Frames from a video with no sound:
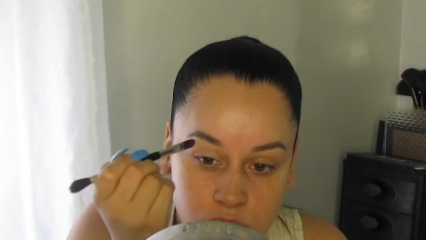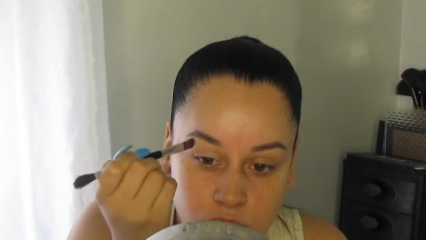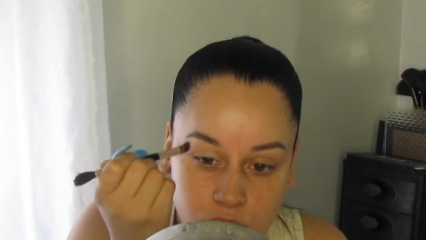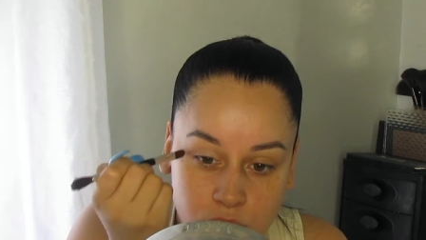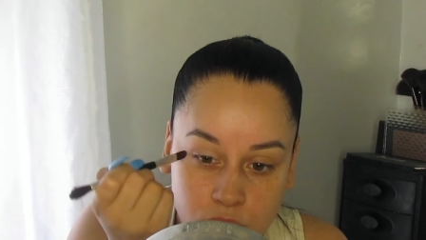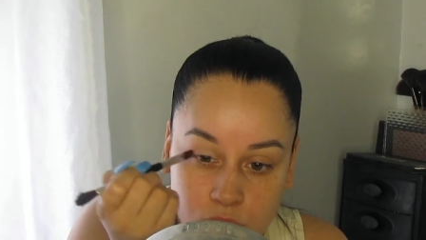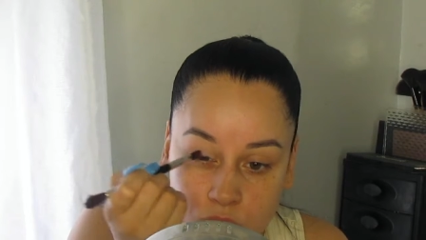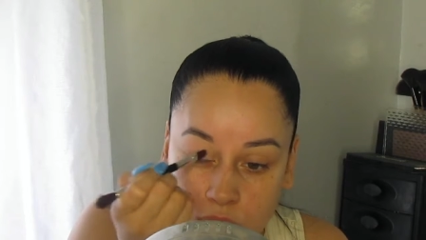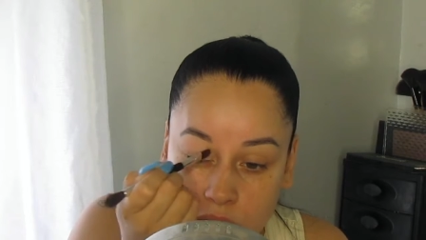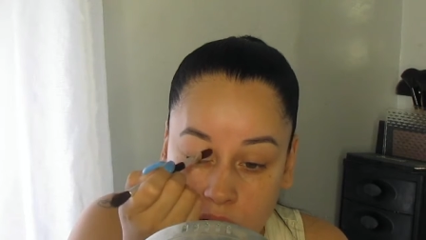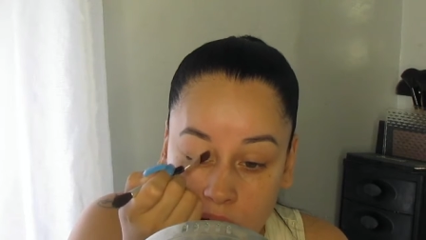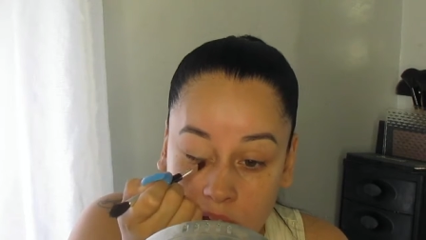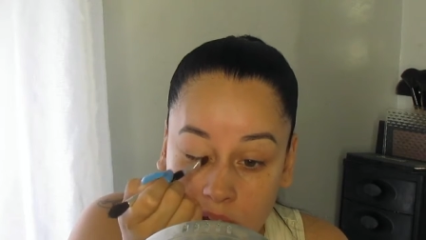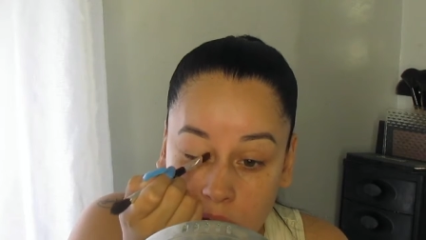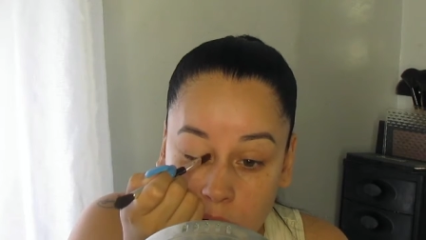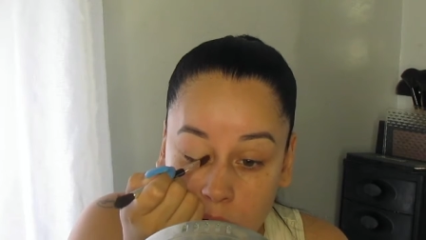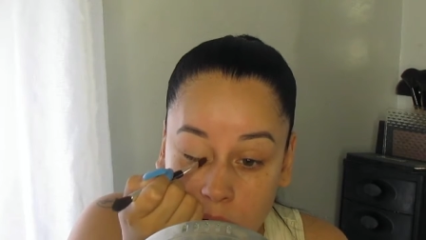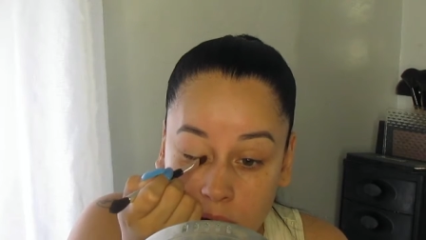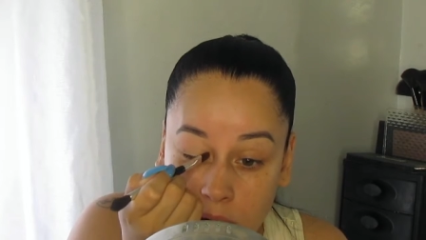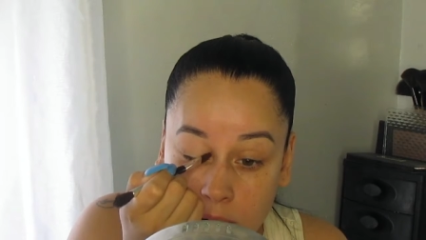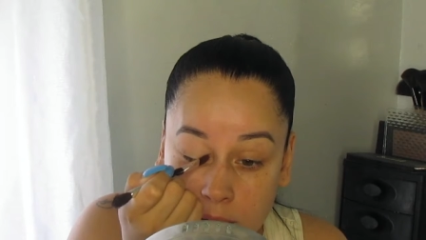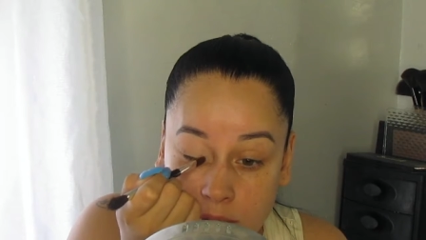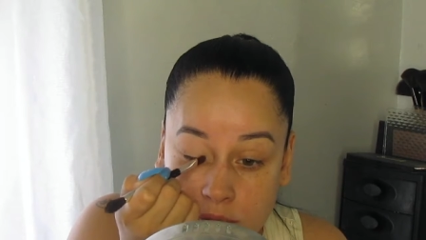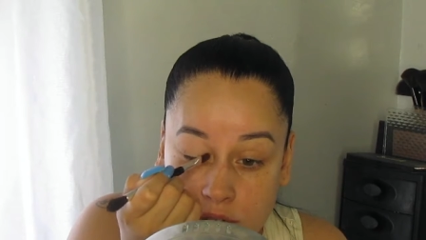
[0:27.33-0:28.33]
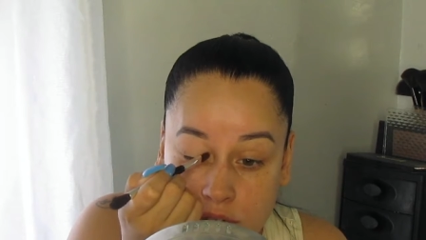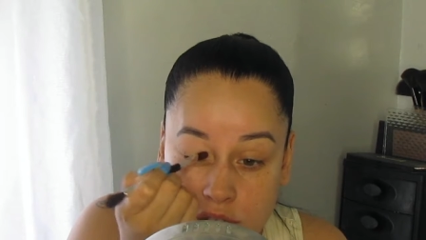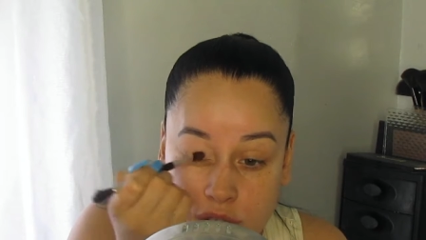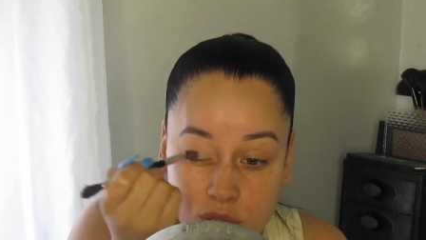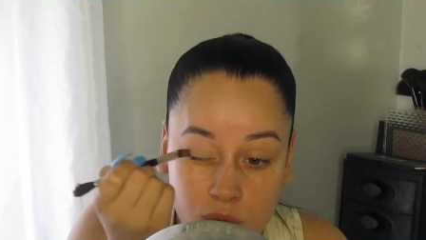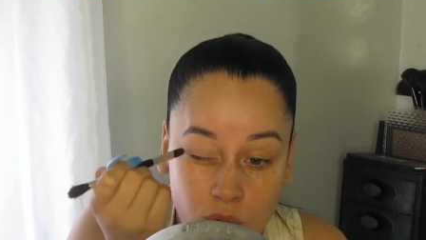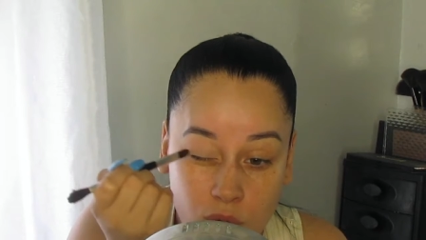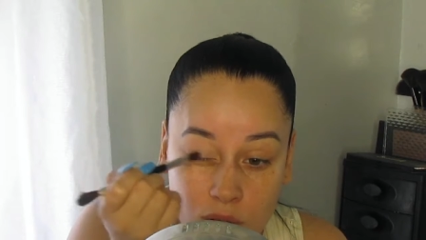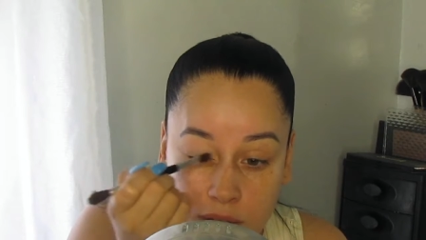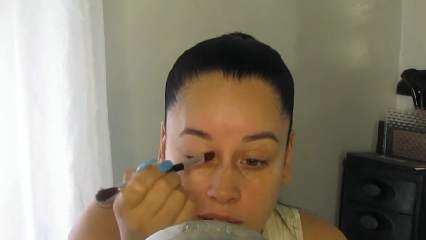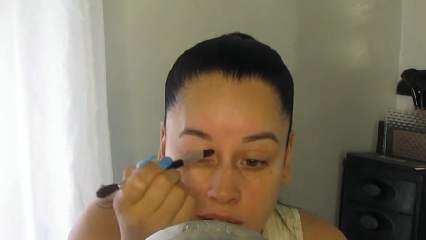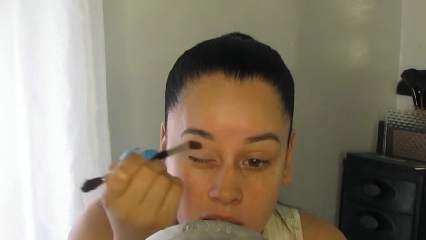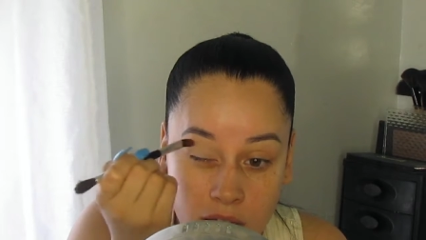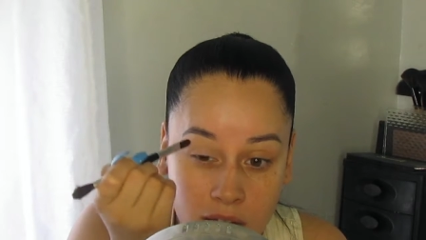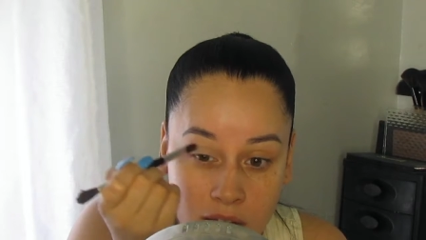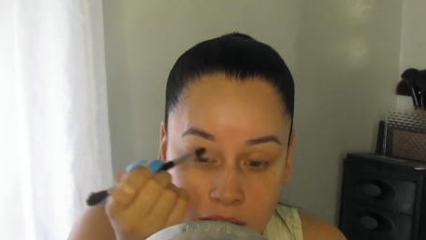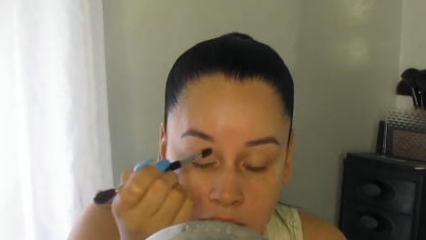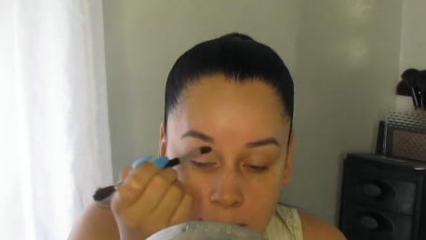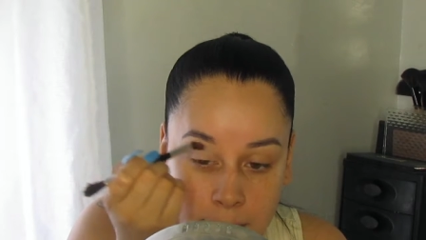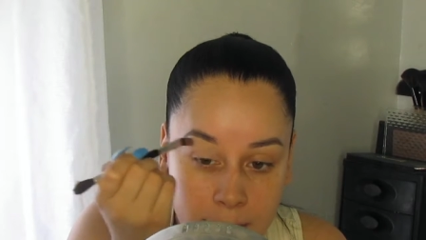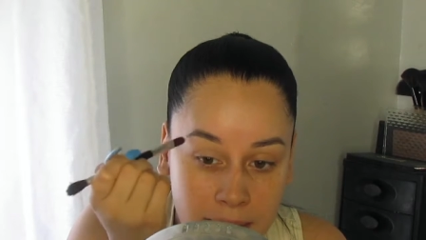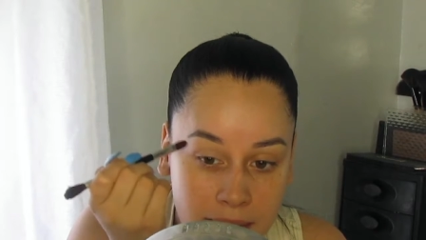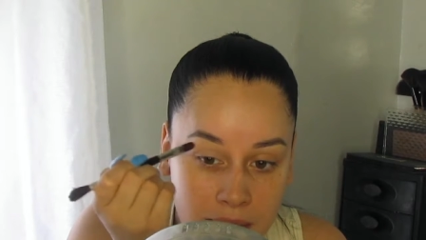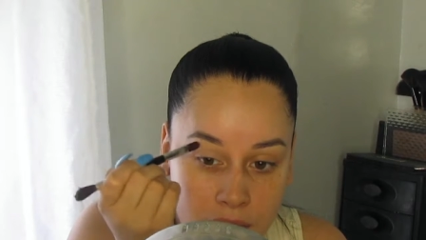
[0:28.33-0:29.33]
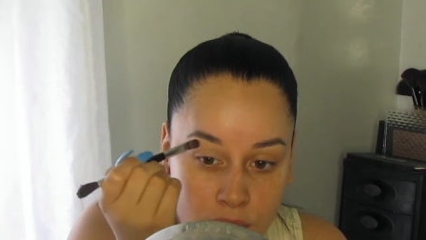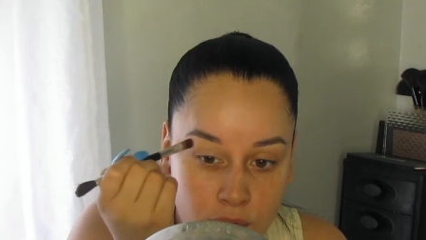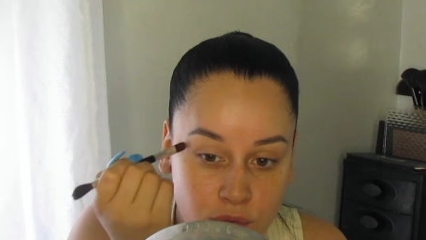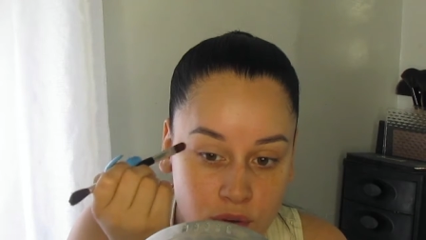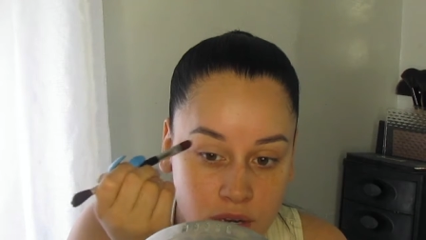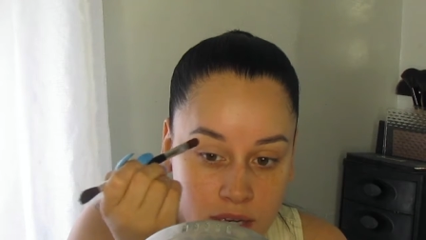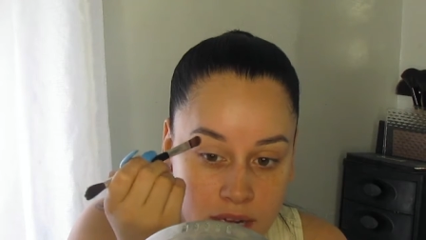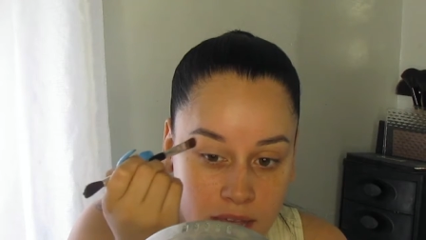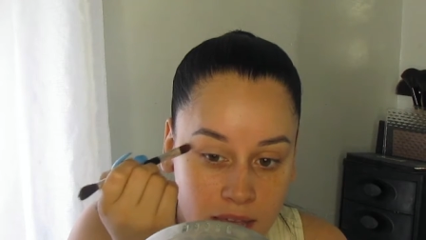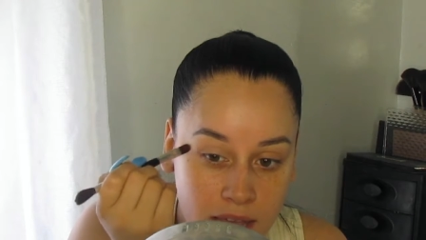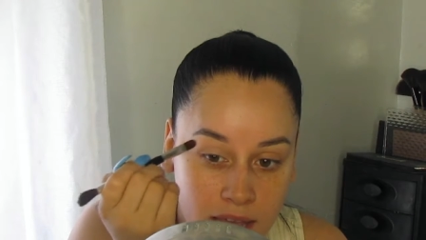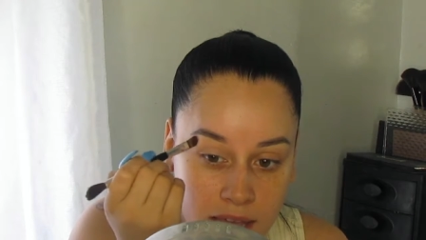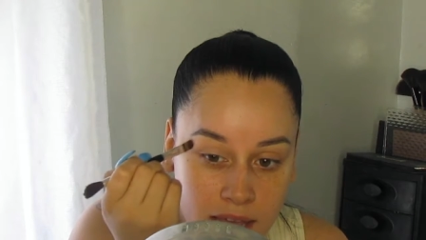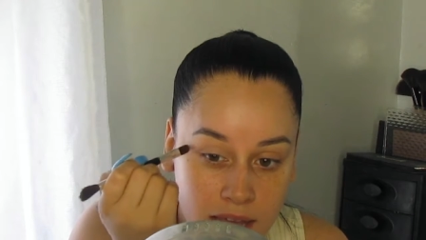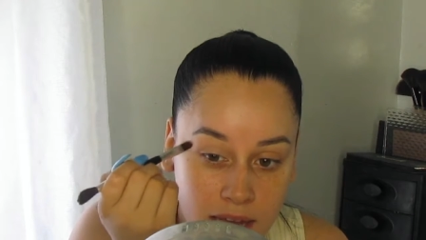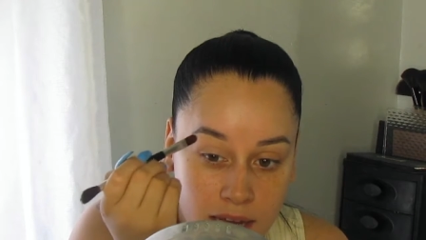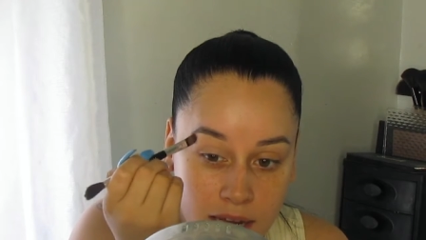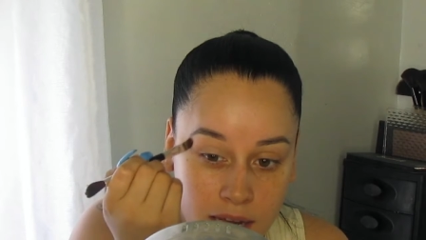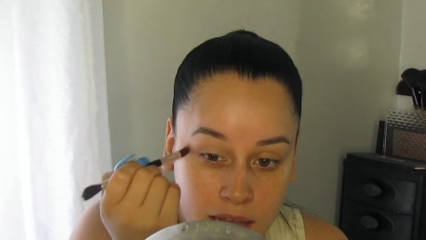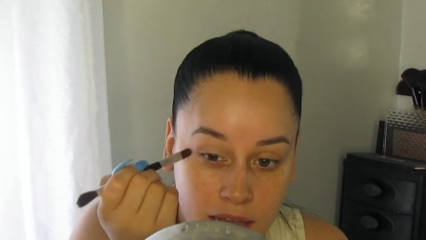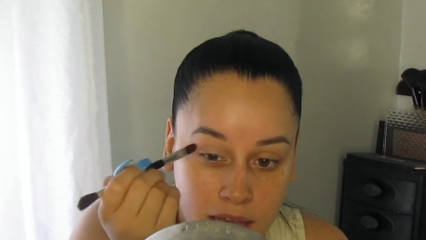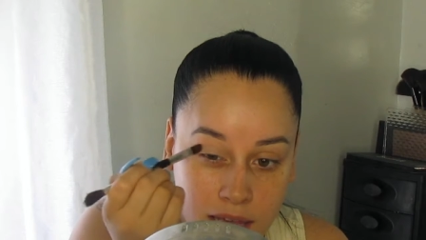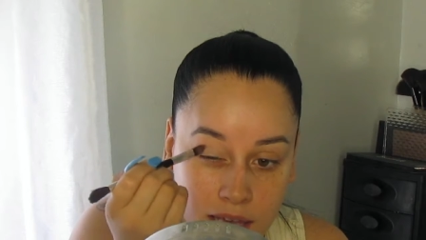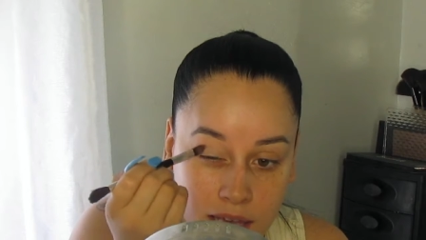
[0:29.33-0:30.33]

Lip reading: do like when I'm just going out, like my everyday